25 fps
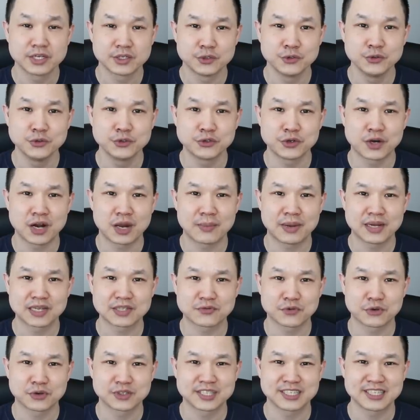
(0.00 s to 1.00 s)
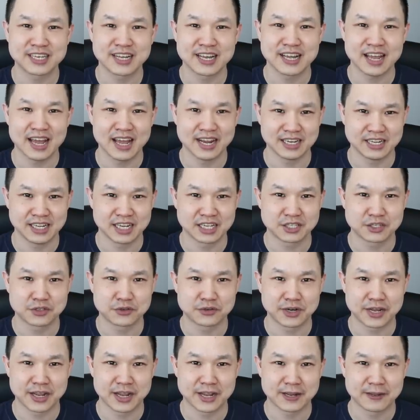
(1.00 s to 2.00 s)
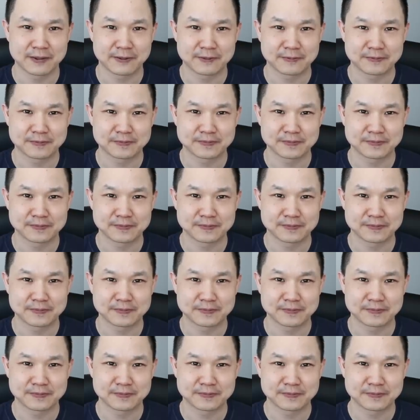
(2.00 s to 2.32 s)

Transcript: two dramas for today and yesterday.